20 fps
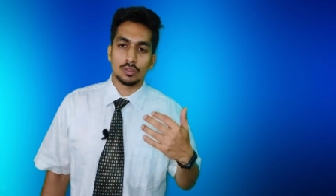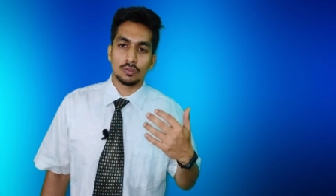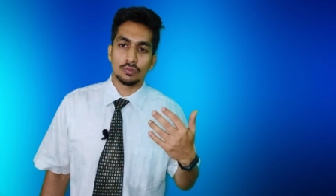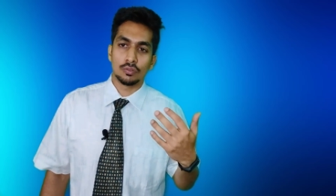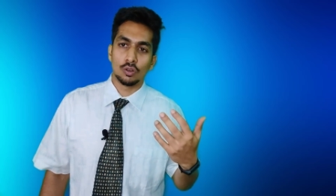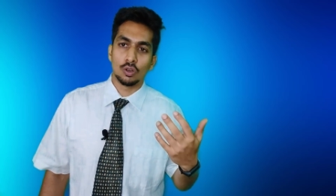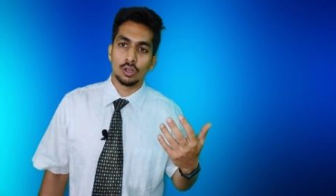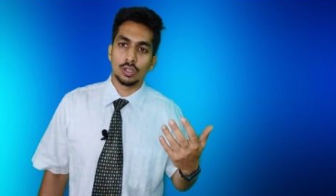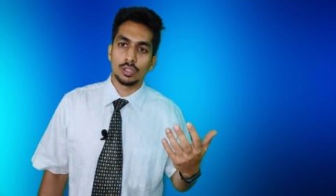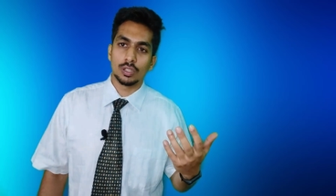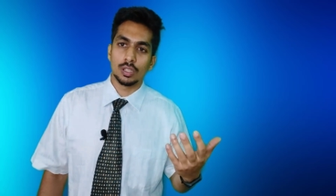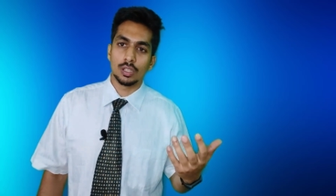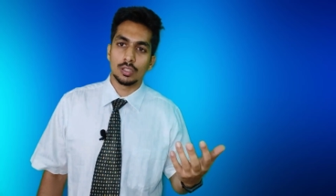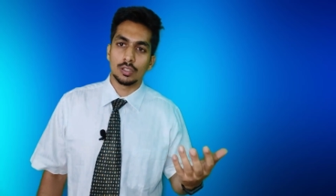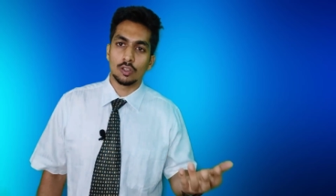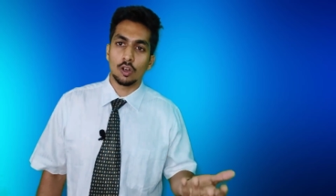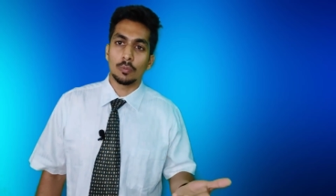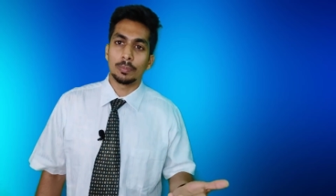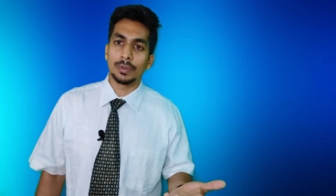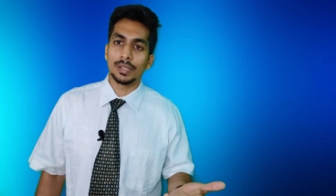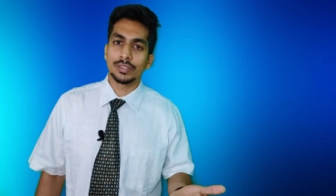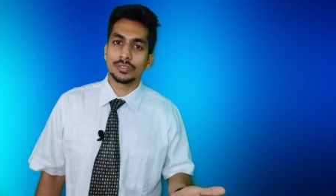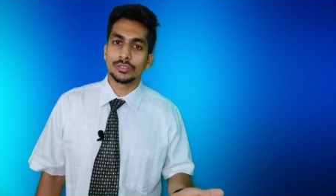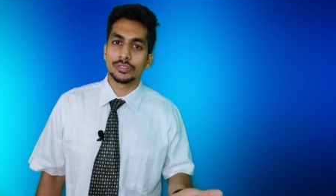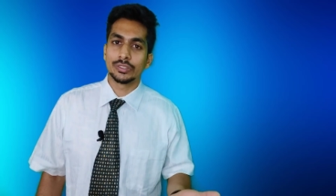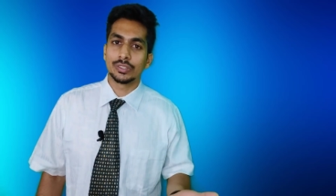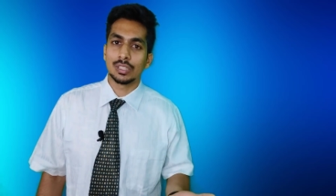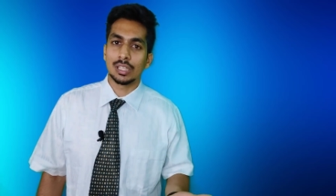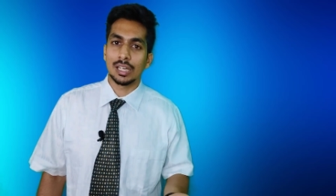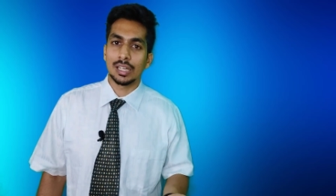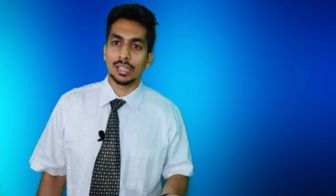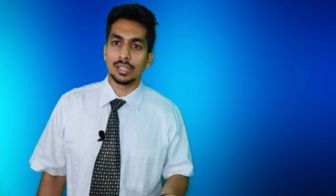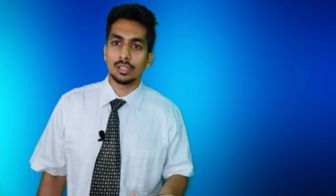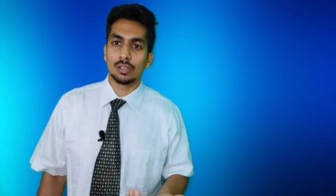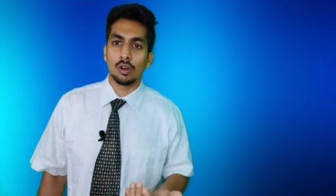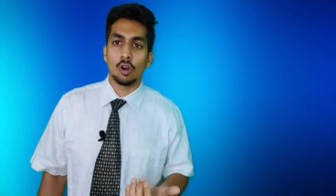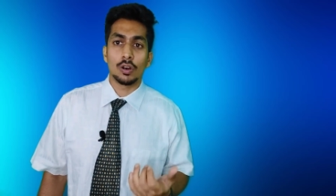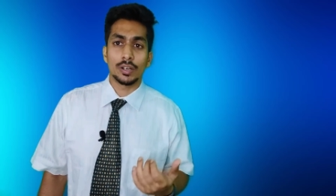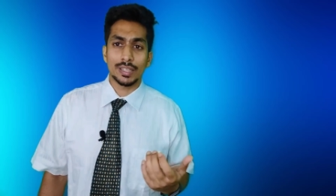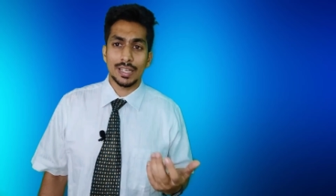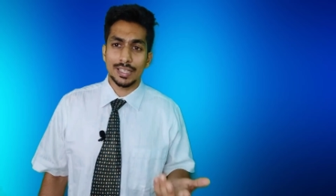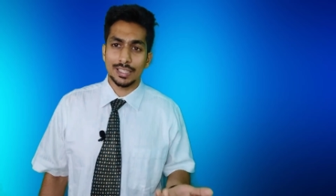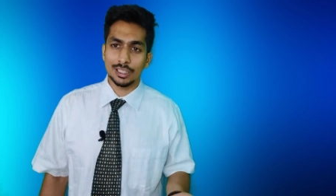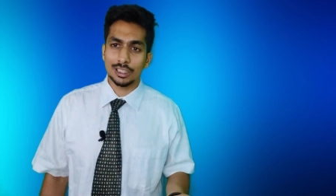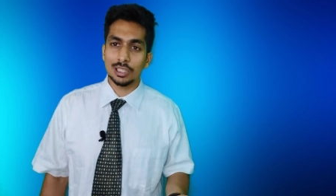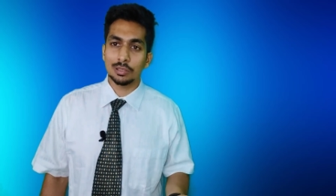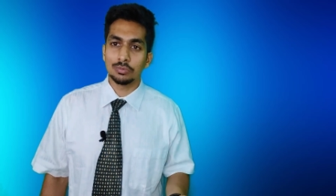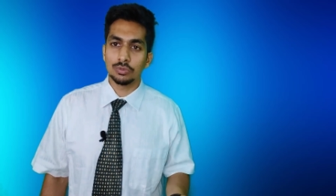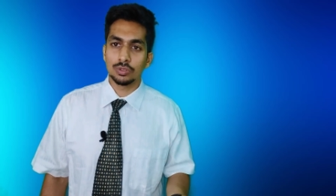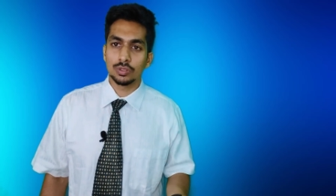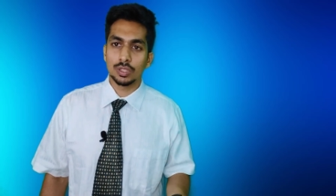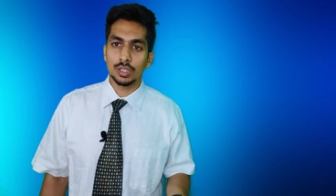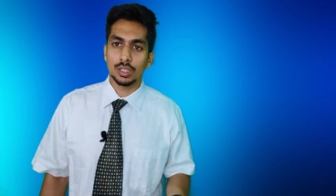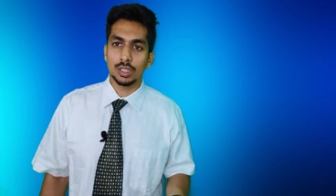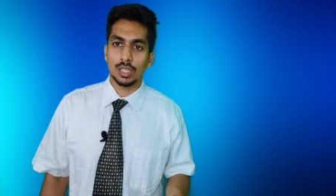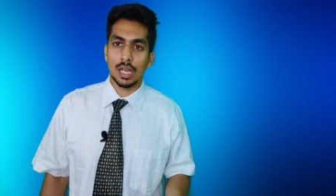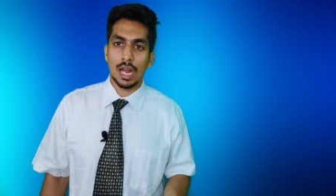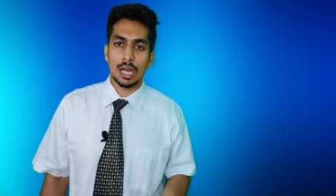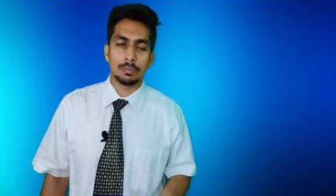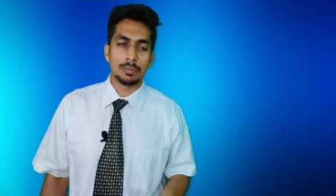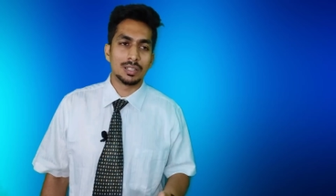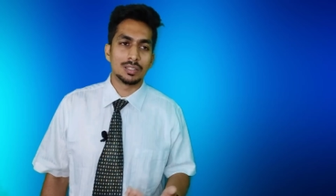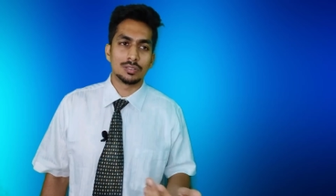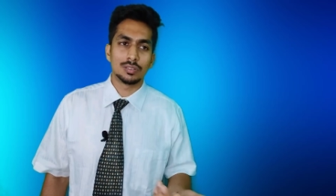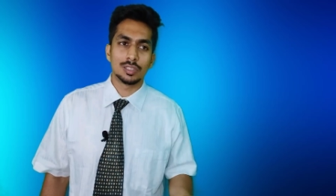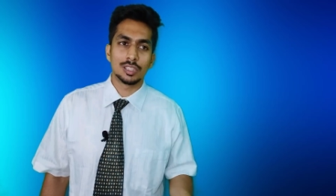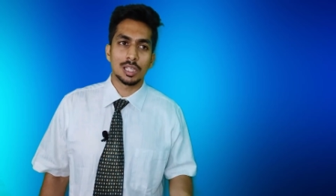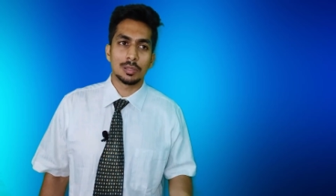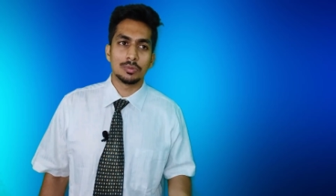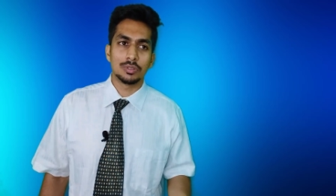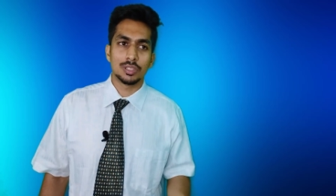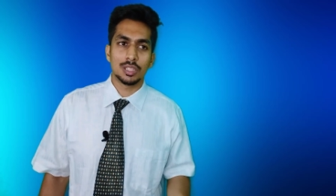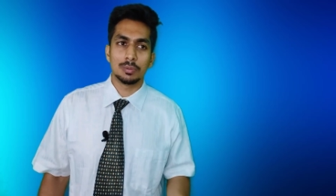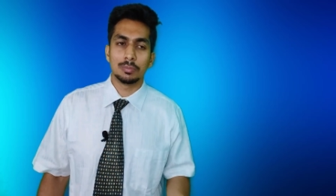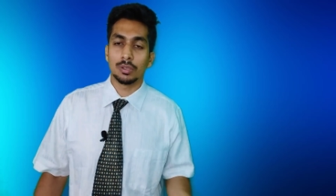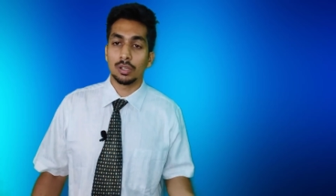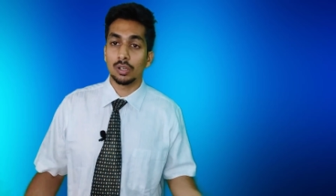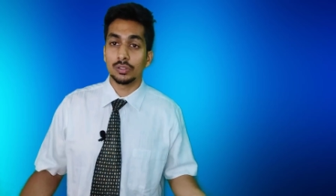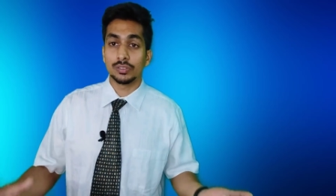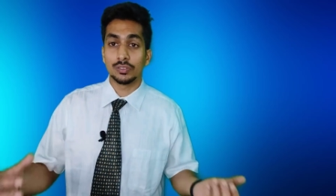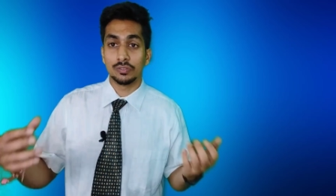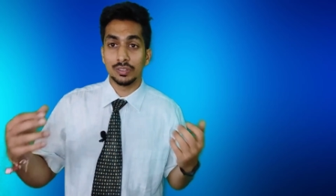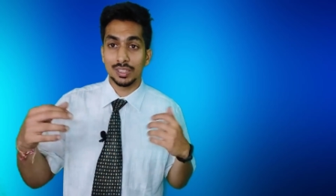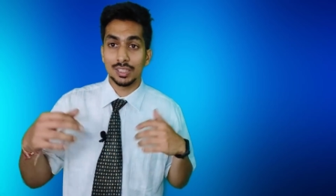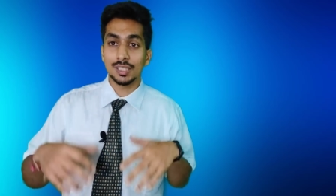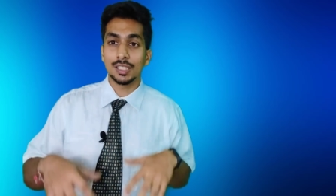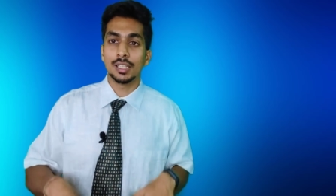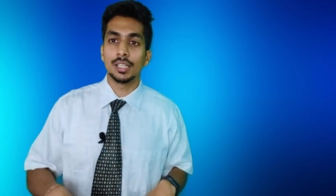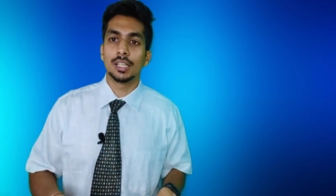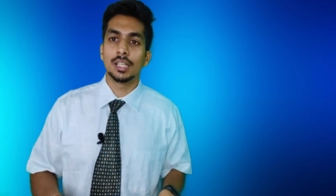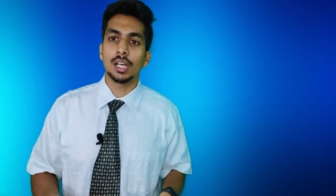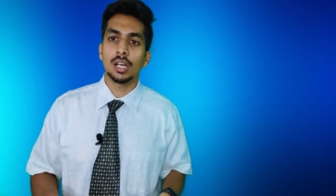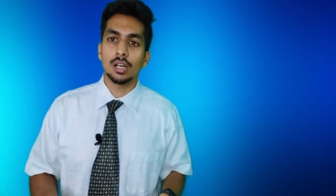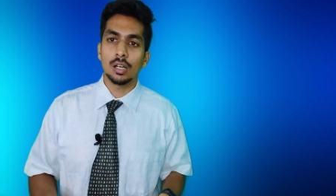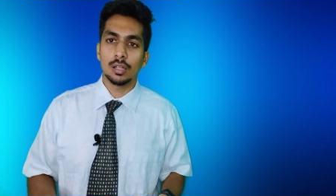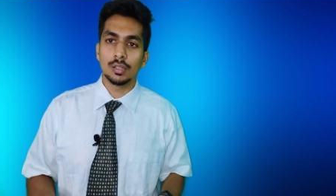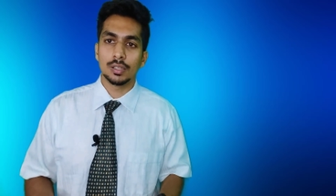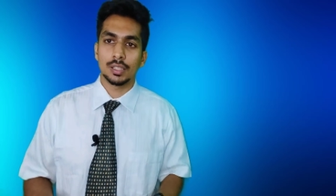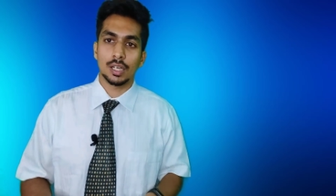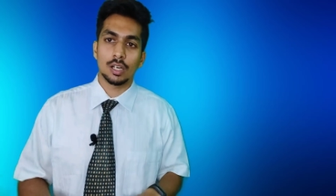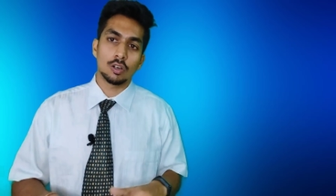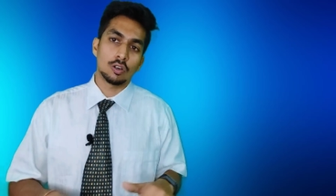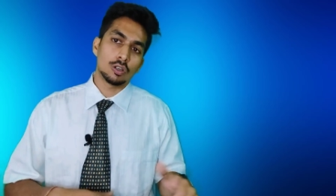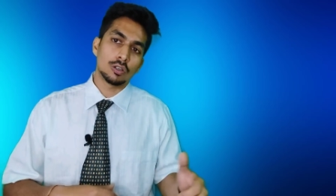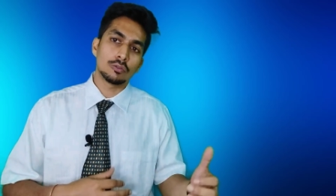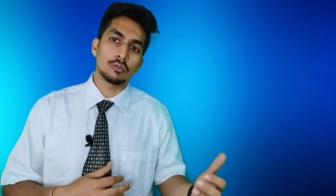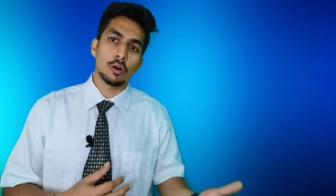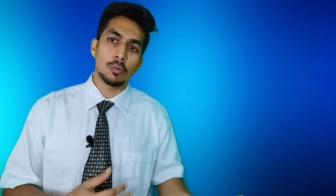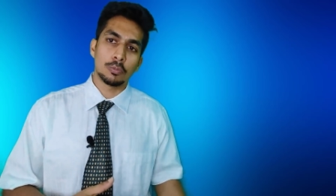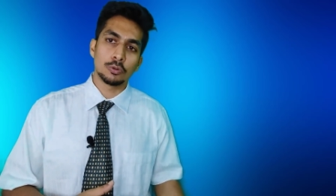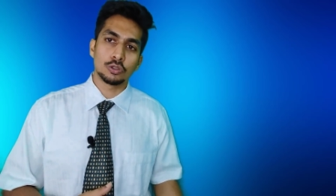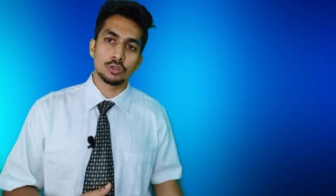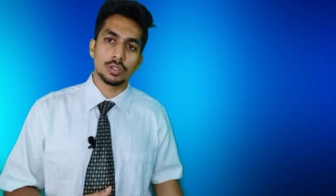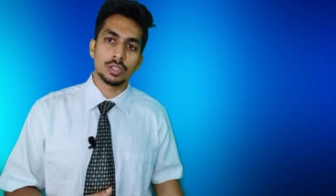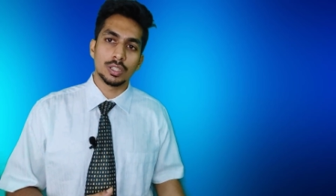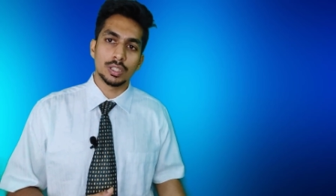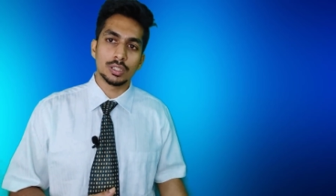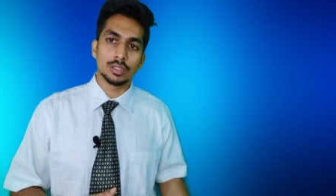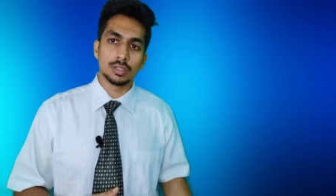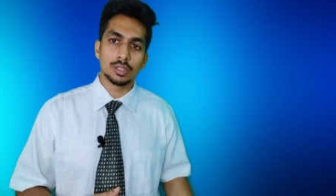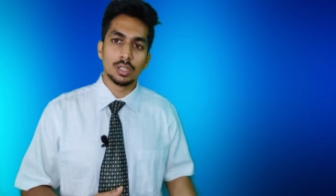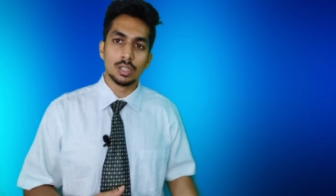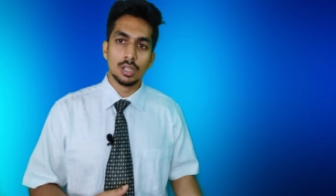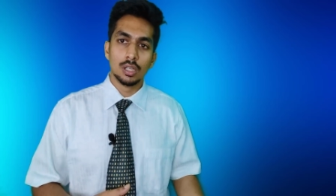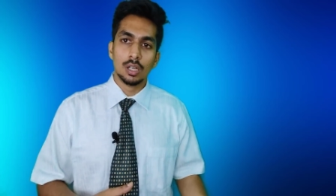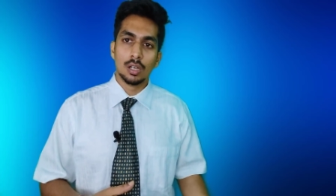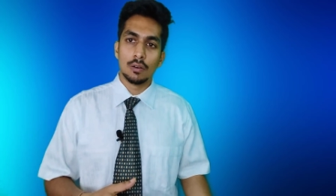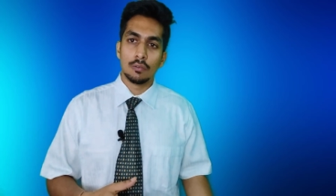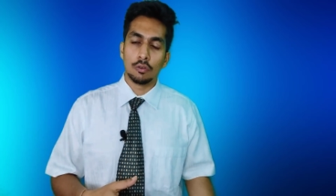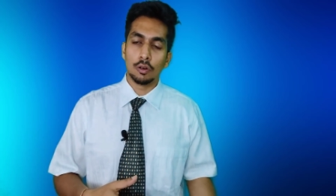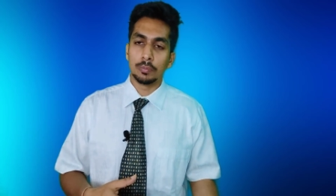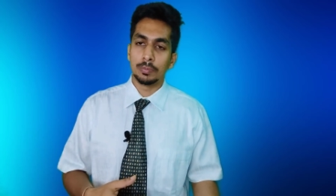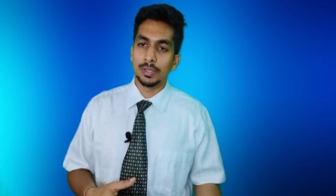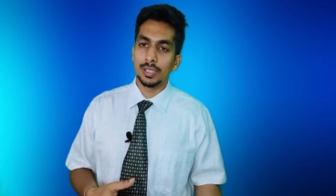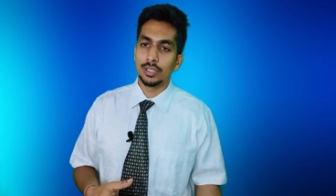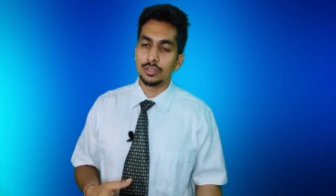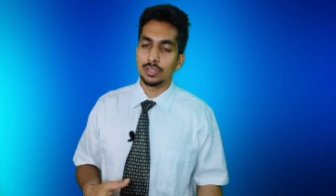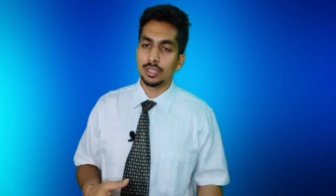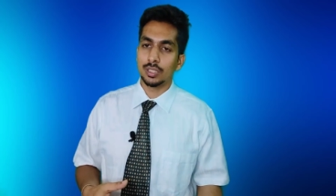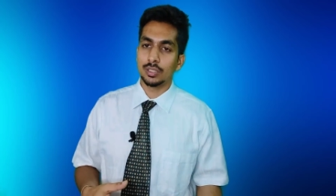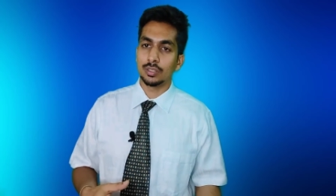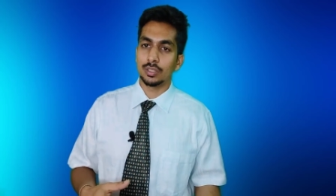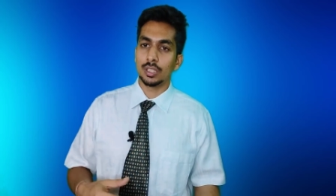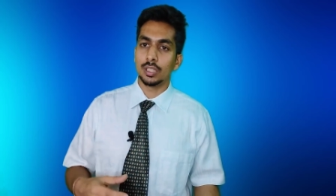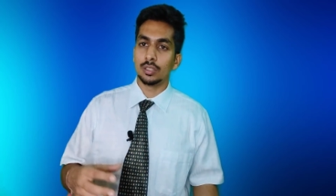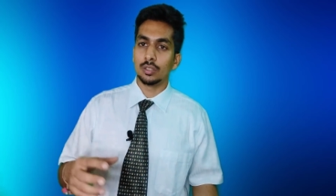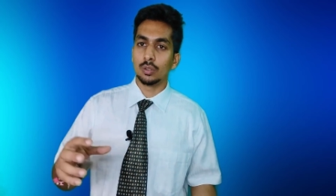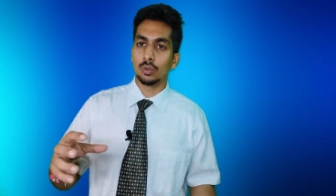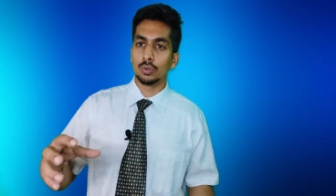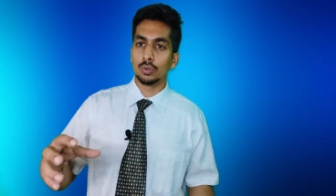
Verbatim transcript: for uh, topics like organic chemistry and medicinal chemistry because within India there are a lot of opportunities for PhDs in